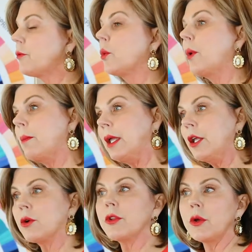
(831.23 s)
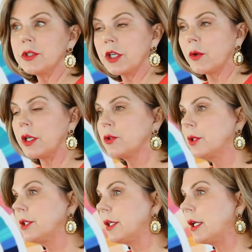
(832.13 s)
For women or those that are
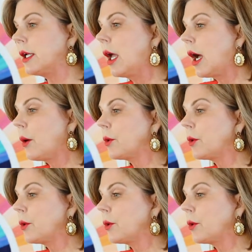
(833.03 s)
interested,